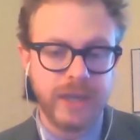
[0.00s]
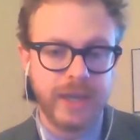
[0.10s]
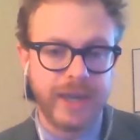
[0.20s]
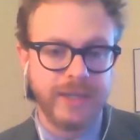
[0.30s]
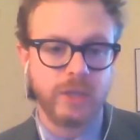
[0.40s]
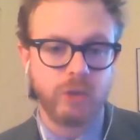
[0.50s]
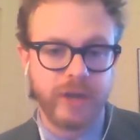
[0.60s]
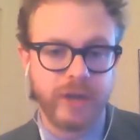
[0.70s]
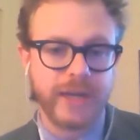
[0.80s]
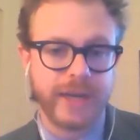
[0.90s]
And the
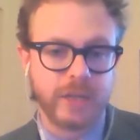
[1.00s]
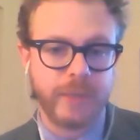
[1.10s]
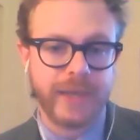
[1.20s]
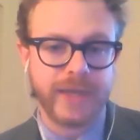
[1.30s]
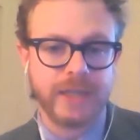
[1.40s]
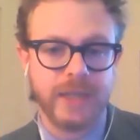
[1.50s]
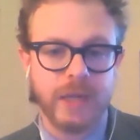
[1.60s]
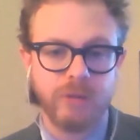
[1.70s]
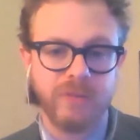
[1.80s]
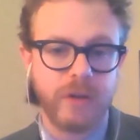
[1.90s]
training aspect
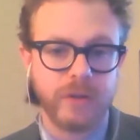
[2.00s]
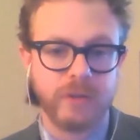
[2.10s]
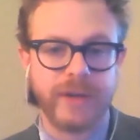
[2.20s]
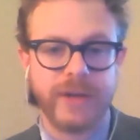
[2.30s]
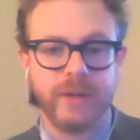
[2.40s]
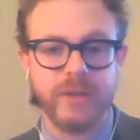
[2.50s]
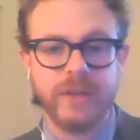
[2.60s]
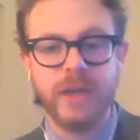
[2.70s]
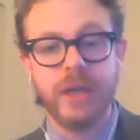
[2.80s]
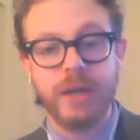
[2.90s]
revolves around
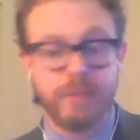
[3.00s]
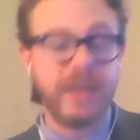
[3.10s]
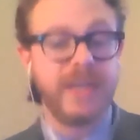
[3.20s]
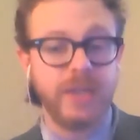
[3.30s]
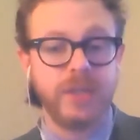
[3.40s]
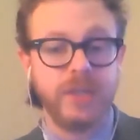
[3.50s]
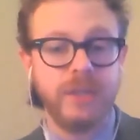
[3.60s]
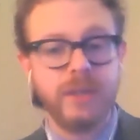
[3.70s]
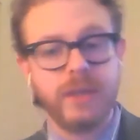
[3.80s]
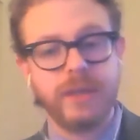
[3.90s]
meditation
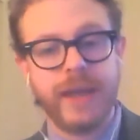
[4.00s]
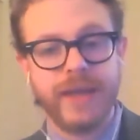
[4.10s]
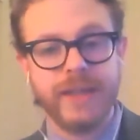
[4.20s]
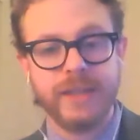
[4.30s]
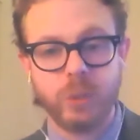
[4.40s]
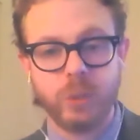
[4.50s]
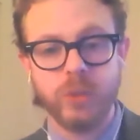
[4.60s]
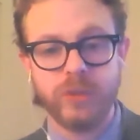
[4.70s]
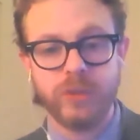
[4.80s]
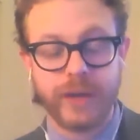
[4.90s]
as
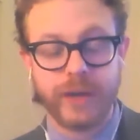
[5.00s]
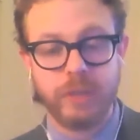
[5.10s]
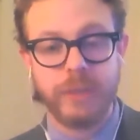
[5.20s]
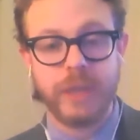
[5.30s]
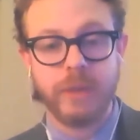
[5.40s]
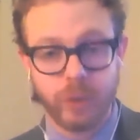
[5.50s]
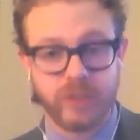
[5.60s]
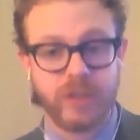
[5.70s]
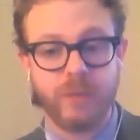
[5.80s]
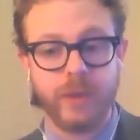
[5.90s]
tools for actually becoming more
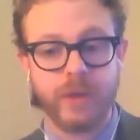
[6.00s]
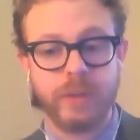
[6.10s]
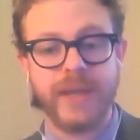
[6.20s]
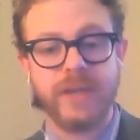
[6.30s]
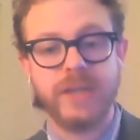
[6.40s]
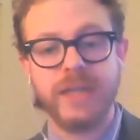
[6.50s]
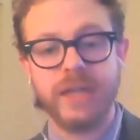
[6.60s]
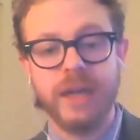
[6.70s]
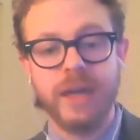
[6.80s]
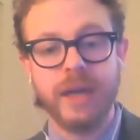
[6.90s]
self aware and compassionate,
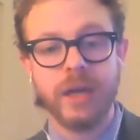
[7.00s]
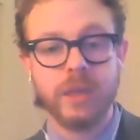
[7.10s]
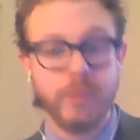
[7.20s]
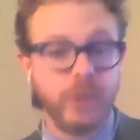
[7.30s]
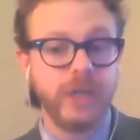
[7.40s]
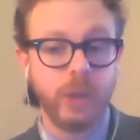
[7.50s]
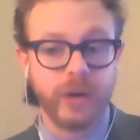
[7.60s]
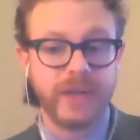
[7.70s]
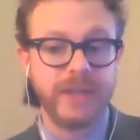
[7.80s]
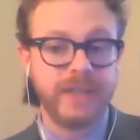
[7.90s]
community
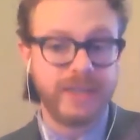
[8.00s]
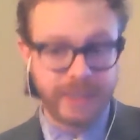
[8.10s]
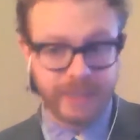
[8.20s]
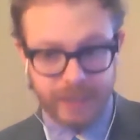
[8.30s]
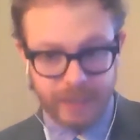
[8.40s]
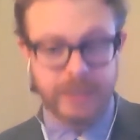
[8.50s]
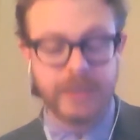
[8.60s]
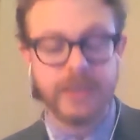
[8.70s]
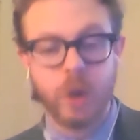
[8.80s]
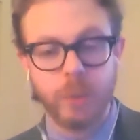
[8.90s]
organizing in
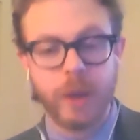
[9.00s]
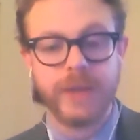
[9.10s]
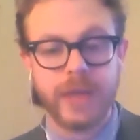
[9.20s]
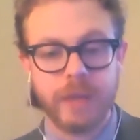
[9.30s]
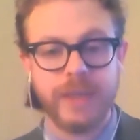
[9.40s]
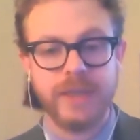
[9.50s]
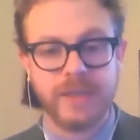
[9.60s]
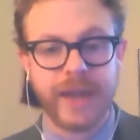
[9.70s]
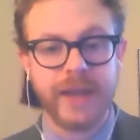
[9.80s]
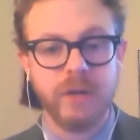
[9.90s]
the Obama campaign
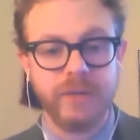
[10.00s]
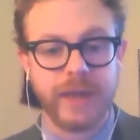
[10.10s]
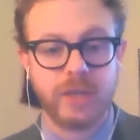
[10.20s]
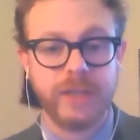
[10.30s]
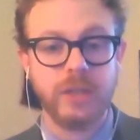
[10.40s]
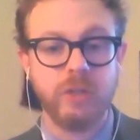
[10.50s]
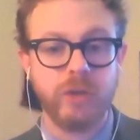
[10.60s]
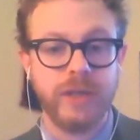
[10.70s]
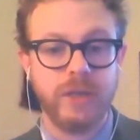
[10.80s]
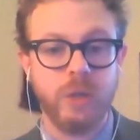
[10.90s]
style of actually
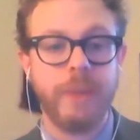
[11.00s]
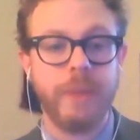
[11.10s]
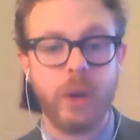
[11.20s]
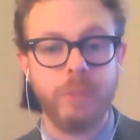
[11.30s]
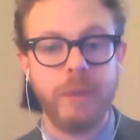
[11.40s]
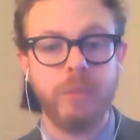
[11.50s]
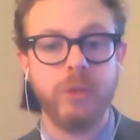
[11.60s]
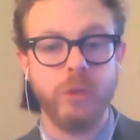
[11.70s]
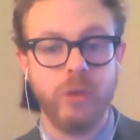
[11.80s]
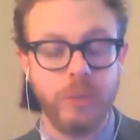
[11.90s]
trying to empower people
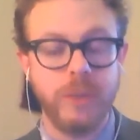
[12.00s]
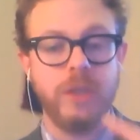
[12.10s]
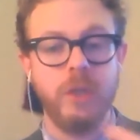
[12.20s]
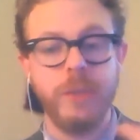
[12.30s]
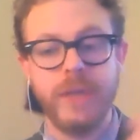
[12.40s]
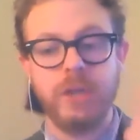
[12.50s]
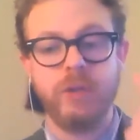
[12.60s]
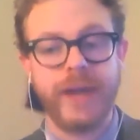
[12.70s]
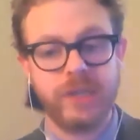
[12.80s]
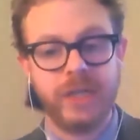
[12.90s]
through human to human
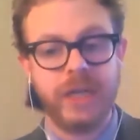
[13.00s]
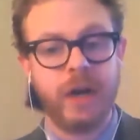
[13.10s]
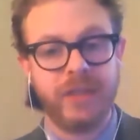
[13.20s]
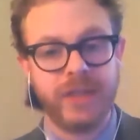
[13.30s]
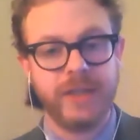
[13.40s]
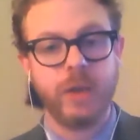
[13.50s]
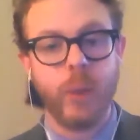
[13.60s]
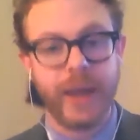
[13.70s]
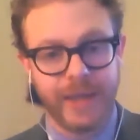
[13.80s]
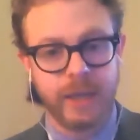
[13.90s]
interaction in an authentic
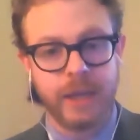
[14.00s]
way,